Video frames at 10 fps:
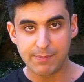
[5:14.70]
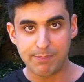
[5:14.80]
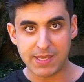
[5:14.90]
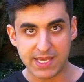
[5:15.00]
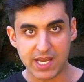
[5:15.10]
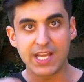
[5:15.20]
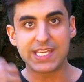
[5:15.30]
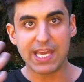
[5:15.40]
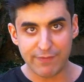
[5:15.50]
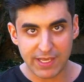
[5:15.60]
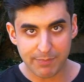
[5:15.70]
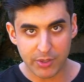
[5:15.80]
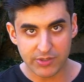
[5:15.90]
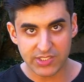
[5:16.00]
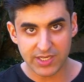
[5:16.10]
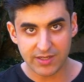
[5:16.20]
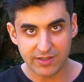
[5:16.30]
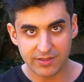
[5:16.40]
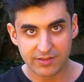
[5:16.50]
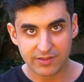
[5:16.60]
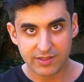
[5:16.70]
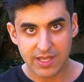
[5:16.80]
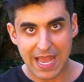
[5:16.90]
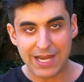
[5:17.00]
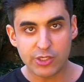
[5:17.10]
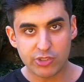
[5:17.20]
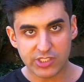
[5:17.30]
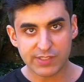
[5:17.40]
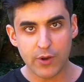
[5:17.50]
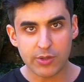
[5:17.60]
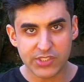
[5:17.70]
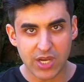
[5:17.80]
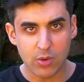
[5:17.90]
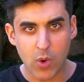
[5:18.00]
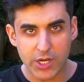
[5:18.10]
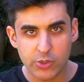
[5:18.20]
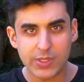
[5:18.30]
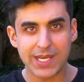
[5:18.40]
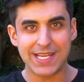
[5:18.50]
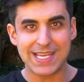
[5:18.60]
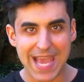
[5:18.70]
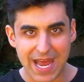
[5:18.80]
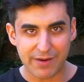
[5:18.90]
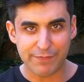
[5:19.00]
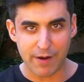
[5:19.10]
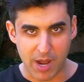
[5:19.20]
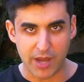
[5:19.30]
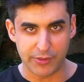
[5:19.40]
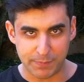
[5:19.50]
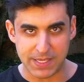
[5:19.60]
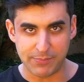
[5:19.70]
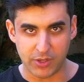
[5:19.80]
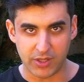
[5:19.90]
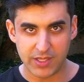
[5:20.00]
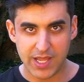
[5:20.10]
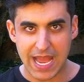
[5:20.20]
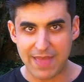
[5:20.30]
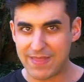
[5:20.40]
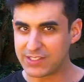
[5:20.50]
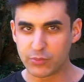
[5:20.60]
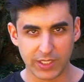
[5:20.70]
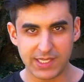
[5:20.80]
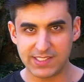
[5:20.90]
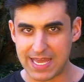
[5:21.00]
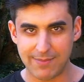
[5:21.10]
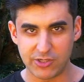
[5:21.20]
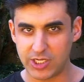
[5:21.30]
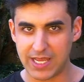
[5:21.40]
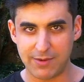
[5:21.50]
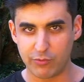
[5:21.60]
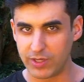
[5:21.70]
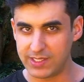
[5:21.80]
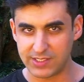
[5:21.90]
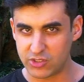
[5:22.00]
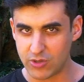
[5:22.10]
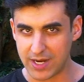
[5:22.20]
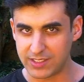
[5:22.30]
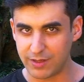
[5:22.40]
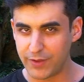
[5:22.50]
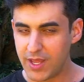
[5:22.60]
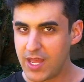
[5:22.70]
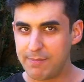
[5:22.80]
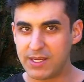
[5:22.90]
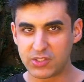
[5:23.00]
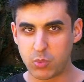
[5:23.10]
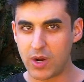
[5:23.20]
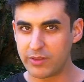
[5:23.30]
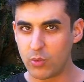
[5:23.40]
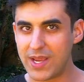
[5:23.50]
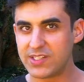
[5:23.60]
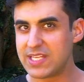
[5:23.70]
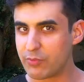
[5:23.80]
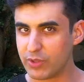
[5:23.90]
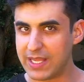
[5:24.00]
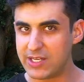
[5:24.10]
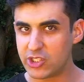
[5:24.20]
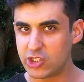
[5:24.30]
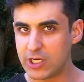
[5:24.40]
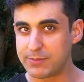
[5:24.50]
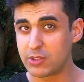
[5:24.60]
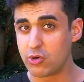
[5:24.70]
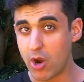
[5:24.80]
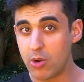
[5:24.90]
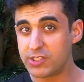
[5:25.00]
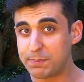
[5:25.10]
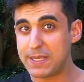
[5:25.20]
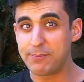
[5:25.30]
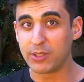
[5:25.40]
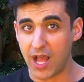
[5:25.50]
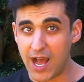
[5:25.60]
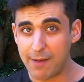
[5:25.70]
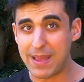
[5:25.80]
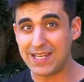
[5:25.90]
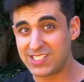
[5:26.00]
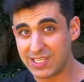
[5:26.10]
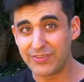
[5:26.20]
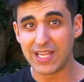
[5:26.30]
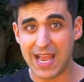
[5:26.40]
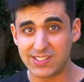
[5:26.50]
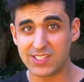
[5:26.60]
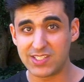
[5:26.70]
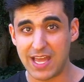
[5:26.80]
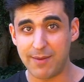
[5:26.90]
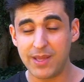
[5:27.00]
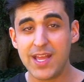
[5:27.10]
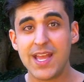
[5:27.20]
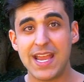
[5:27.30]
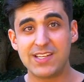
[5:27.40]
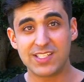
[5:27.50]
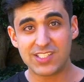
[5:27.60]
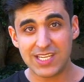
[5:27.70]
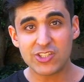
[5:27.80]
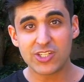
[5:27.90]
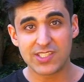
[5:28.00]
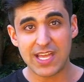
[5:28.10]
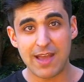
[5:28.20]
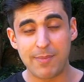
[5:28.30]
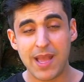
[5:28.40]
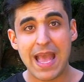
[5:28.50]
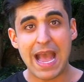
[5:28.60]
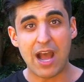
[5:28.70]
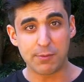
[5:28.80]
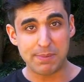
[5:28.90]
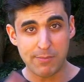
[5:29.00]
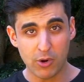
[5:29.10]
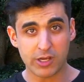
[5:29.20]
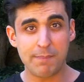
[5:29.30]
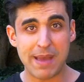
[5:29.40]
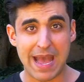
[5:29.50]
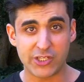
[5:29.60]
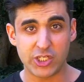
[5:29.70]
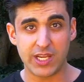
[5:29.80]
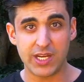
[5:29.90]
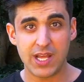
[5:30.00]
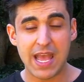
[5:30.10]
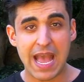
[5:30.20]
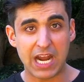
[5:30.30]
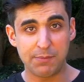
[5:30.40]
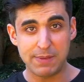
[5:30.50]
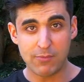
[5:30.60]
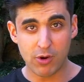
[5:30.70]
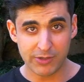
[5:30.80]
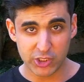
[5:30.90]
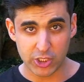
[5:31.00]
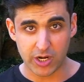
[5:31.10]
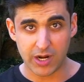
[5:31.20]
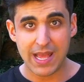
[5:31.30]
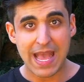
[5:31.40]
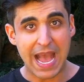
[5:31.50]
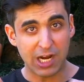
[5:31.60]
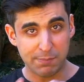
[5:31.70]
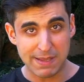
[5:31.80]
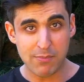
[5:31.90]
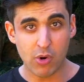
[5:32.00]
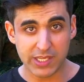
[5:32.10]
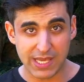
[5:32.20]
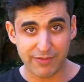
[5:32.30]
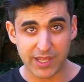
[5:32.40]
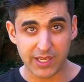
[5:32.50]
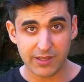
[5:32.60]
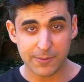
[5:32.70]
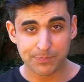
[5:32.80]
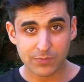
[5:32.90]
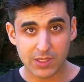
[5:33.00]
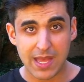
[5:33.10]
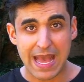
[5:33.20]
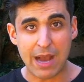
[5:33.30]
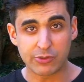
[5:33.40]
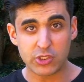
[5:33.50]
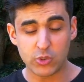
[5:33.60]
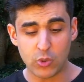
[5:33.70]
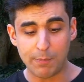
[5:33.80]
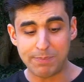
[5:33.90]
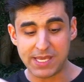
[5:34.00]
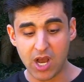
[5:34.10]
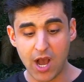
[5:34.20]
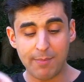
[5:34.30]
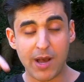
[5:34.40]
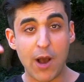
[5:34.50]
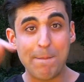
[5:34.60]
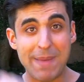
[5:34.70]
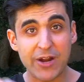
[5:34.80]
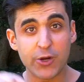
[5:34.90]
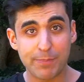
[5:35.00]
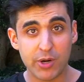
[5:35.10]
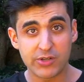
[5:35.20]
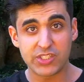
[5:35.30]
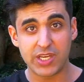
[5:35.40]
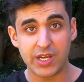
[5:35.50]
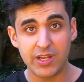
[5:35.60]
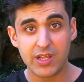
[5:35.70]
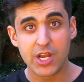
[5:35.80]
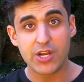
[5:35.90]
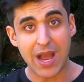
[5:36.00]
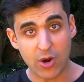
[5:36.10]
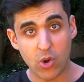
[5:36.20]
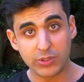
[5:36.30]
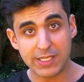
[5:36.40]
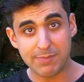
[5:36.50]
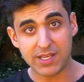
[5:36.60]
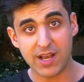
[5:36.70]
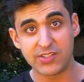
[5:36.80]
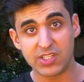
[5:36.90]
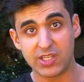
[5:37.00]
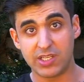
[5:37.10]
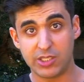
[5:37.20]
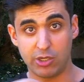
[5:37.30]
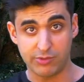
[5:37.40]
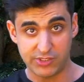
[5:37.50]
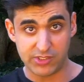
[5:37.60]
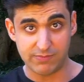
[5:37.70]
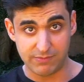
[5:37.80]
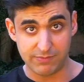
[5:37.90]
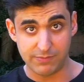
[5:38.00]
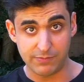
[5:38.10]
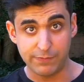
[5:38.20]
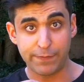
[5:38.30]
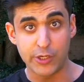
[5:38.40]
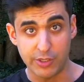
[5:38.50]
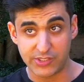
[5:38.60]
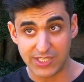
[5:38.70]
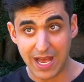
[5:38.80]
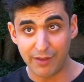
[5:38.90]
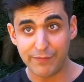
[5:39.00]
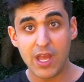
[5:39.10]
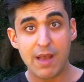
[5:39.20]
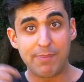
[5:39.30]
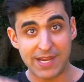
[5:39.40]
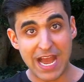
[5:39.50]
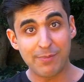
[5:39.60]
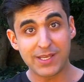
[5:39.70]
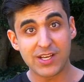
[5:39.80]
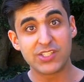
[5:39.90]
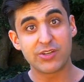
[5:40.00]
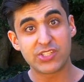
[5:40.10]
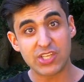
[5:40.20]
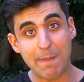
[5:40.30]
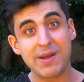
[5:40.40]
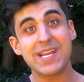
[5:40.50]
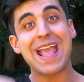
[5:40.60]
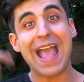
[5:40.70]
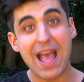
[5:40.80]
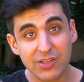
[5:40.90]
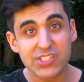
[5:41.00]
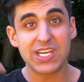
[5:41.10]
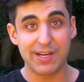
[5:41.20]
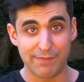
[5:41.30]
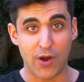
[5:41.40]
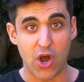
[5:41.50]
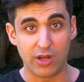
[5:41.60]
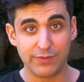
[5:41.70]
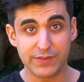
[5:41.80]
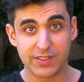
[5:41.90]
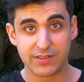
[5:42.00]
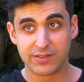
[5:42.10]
being a giving person, and you just focus on what you can get from other people. And that's really damaging and really destructive, because one of the ways that relationships grows people up and civilizes them is it teaches them how to be more compassionate, how to be more mature, how to be more giving, how to become a better person, not only because you're for yourself, but now because there's somebody else involved.